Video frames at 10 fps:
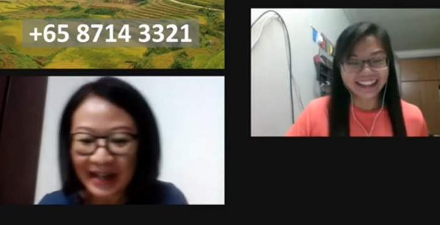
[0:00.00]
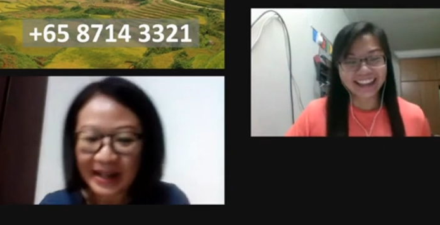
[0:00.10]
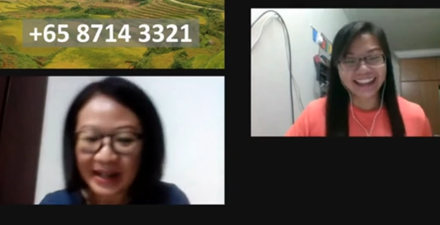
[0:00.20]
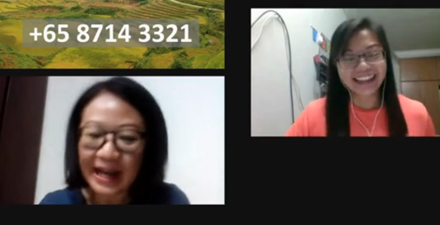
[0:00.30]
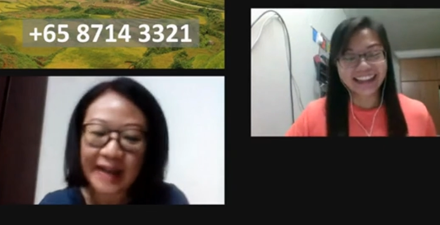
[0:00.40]

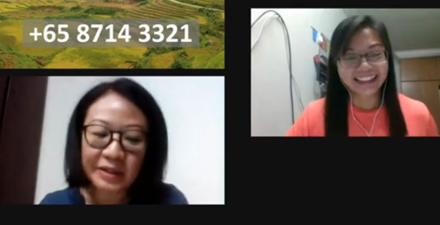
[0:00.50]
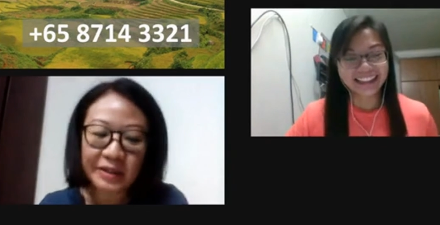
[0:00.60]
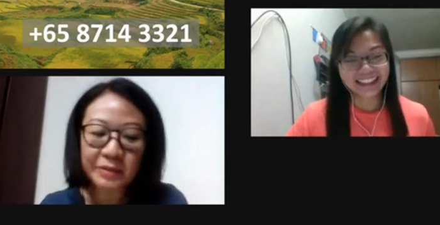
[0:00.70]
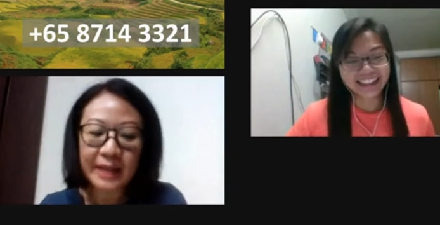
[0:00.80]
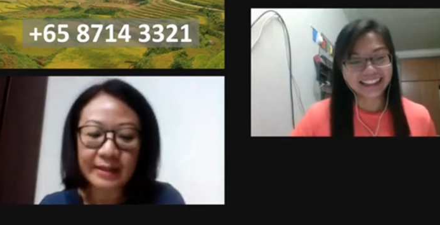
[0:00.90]
Speaker 1: okay, I know
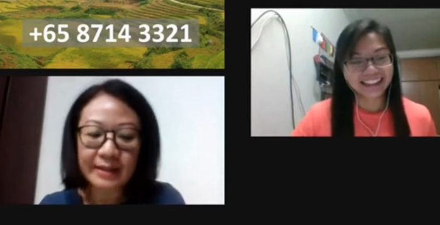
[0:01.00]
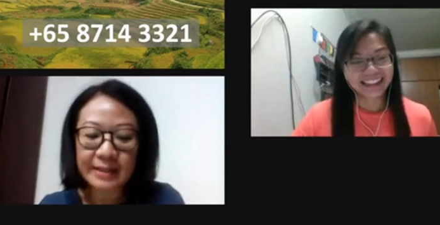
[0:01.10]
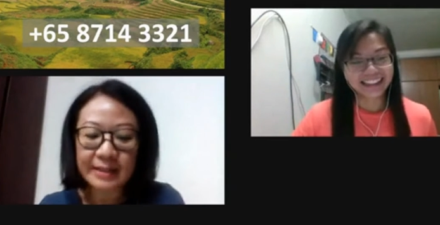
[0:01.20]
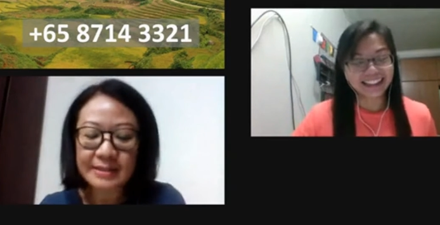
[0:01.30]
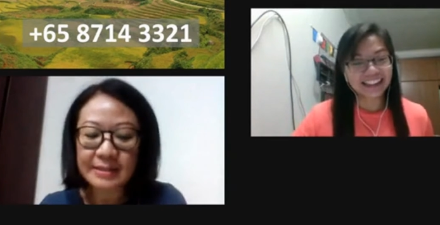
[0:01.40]
that
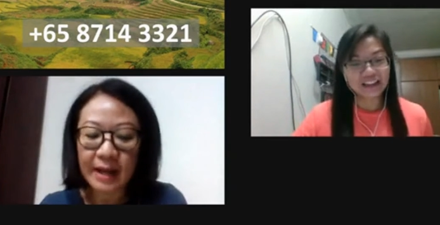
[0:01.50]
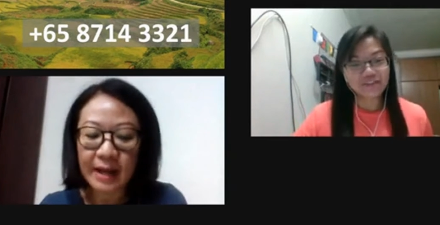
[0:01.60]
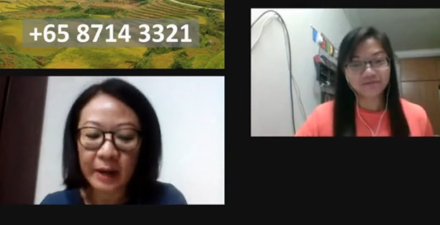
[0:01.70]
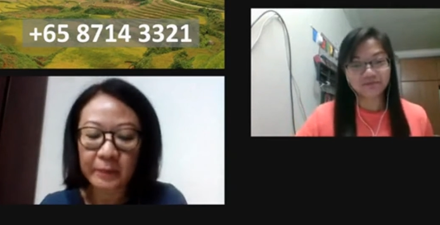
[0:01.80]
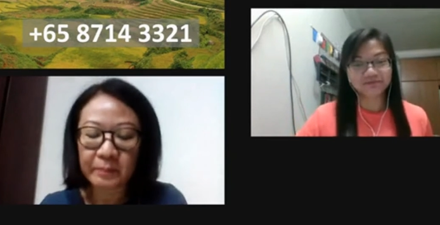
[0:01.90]
this
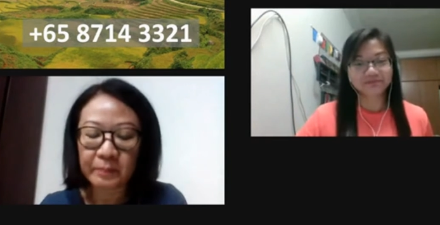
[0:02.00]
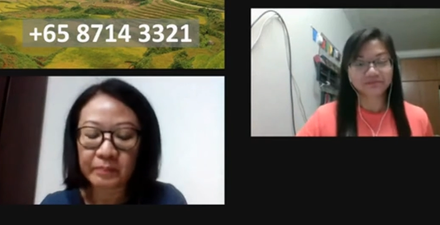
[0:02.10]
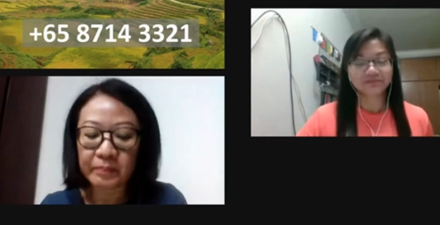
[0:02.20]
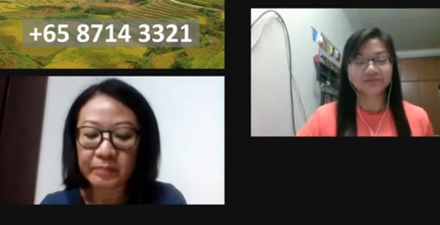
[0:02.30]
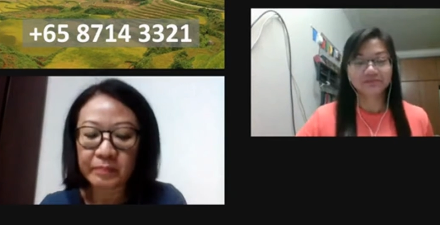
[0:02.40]
um
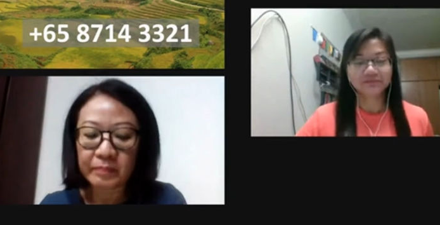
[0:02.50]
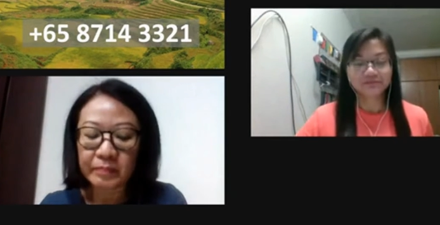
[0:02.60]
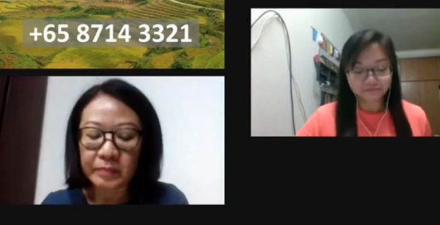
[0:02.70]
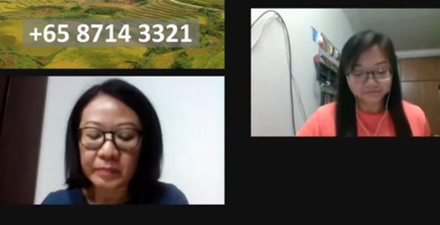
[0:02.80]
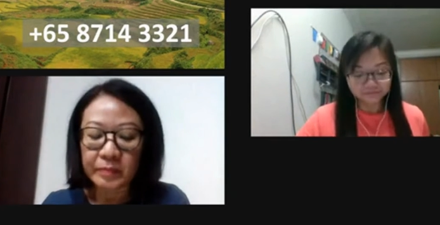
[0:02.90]

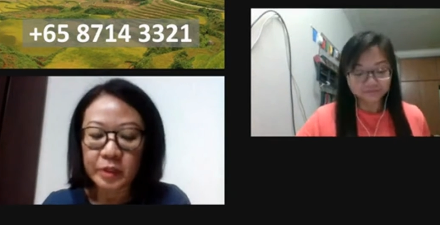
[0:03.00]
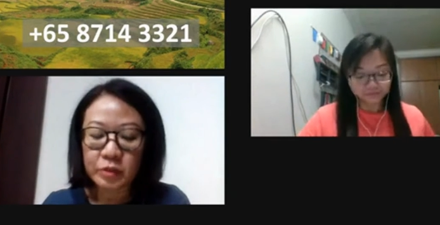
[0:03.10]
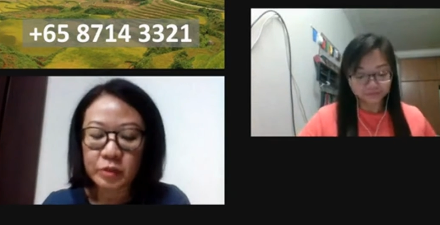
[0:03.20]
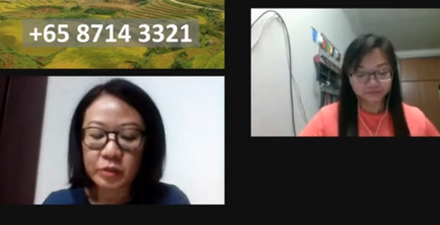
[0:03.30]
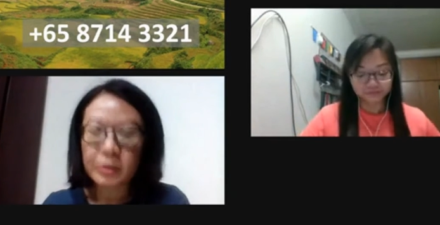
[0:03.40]

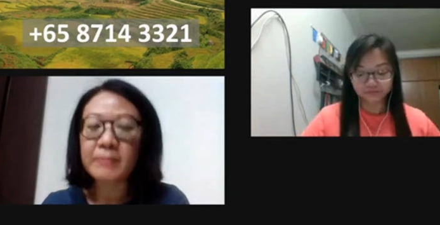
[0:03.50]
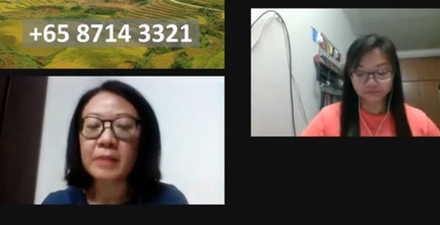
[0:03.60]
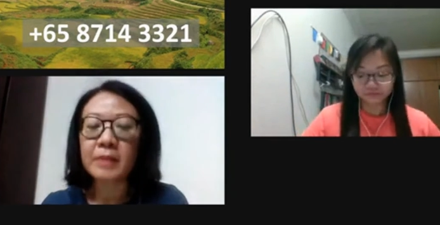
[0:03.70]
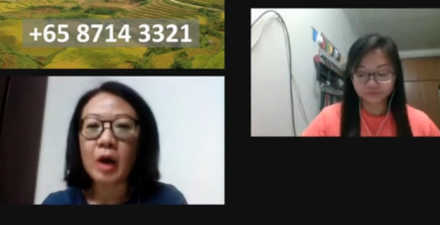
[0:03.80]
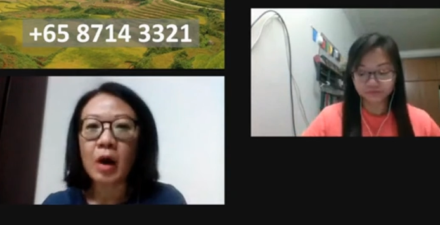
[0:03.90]
trip,
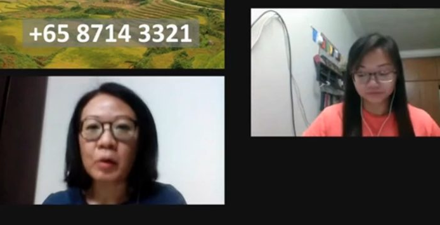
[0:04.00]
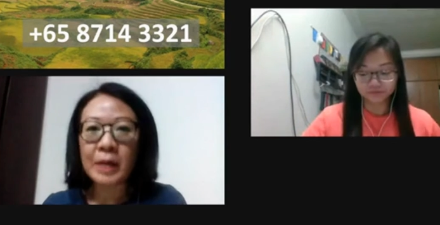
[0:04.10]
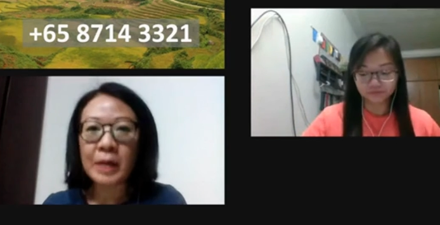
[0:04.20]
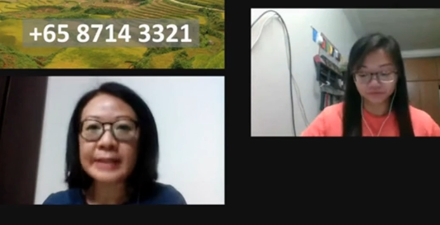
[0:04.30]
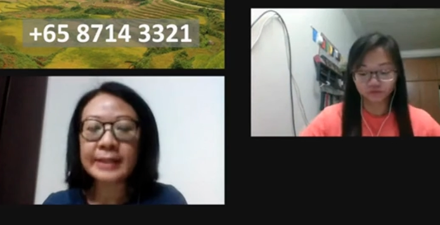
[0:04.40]
or
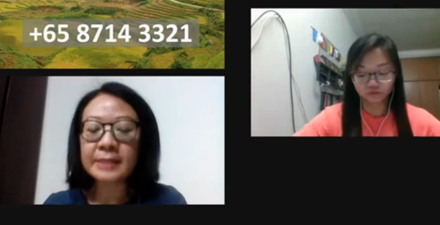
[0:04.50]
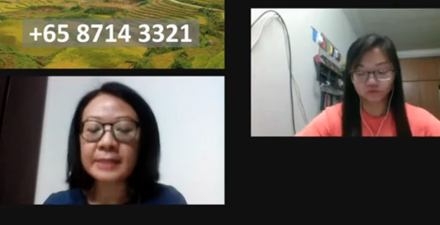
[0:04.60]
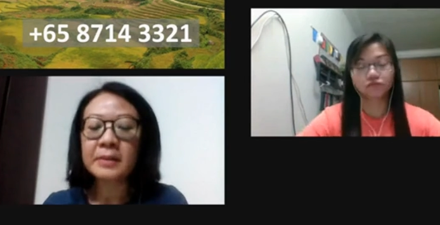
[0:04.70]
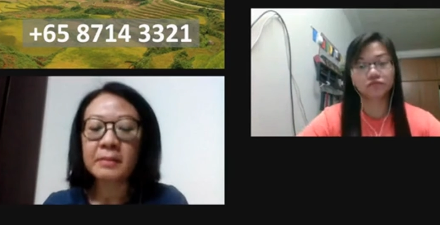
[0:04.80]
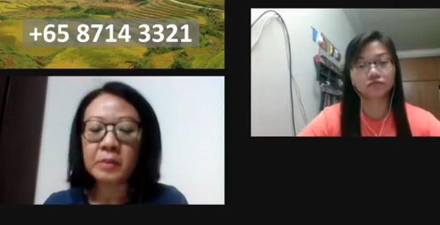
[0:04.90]
rather
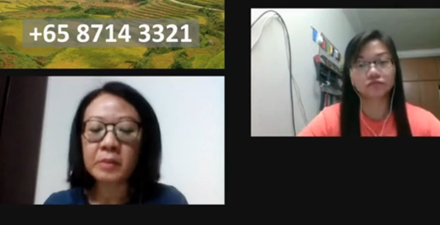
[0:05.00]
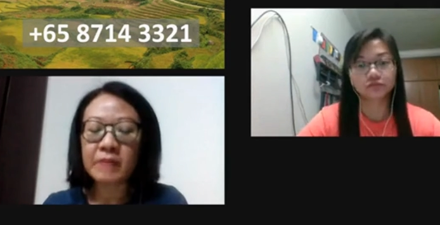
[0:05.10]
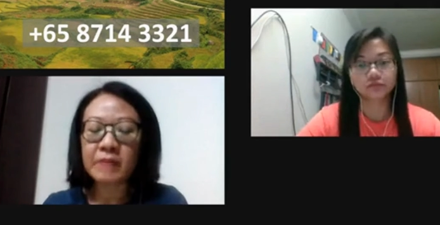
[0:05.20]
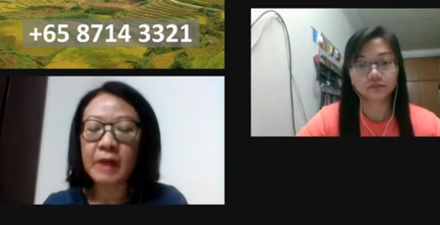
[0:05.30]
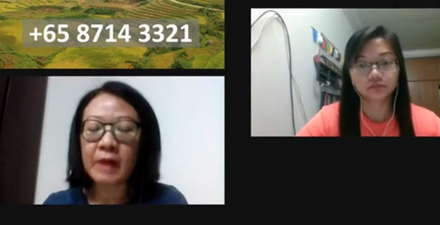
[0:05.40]
most of
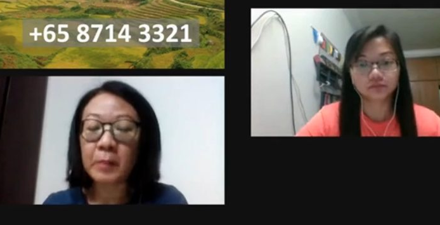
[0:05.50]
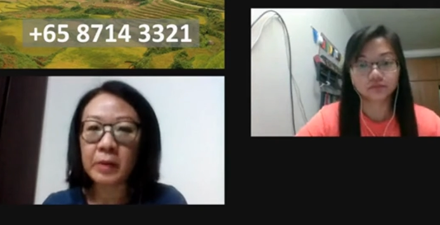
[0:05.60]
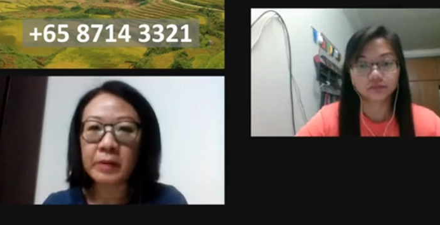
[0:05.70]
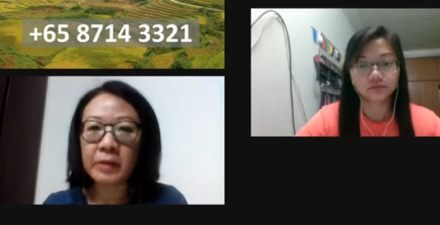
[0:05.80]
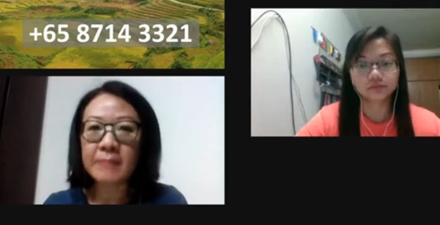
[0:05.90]
our
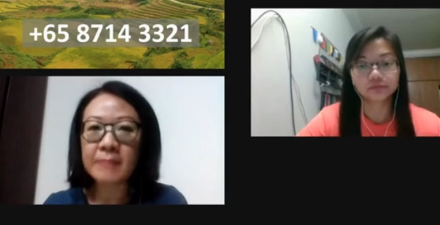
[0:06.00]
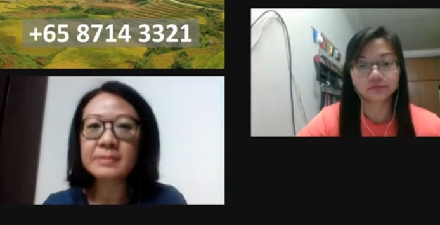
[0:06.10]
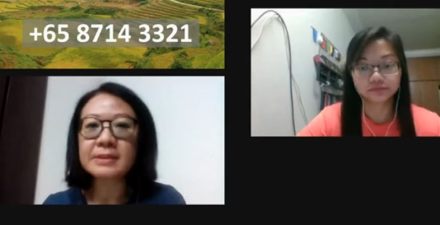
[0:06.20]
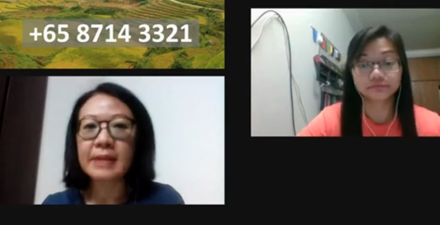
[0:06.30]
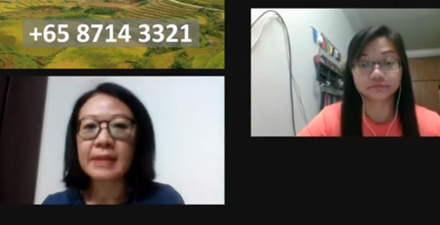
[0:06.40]
programs
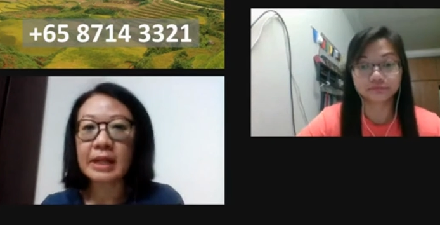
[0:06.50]
in mm.